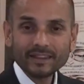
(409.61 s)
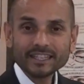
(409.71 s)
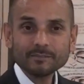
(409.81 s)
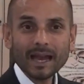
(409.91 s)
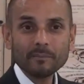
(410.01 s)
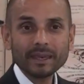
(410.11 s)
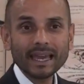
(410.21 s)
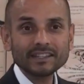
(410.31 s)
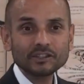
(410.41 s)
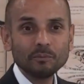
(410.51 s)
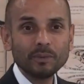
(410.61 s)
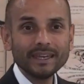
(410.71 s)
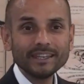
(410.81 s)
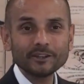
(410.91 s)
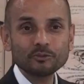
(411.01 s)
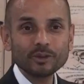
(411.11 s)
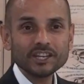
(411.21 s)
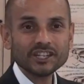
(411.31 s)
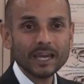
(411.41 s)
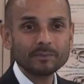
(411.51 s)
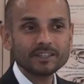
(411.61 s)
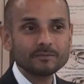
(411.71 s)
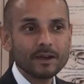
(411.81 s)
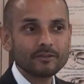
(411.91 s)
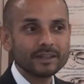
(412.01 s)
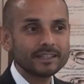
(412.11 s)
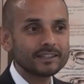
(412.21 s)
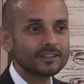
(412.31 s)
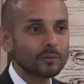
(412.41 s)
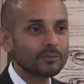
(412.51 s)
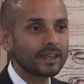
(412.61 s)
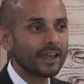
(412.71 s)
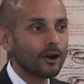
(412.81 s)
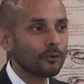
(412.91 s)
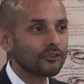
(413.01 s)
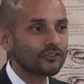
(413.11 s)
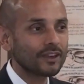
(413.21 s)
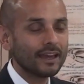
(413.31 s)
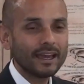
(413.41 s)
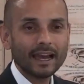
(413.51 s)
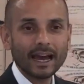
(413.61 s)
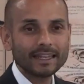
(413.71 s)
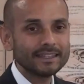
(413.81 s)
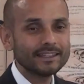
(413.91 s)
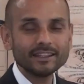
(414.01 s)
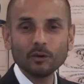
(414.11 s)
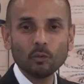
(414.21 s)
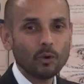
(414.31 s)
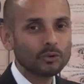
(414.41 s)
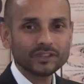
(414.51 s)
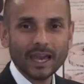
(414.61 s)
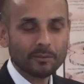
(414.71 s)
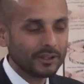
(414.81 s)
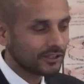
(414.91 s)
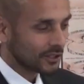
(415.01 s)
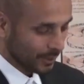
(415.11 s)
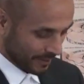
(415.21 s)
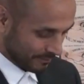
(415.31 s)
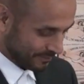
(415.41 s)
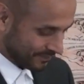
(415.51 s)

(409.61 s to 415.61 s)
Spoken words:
this man began to beat and reshape this mirror into something else, and it didn't know what was happening to it.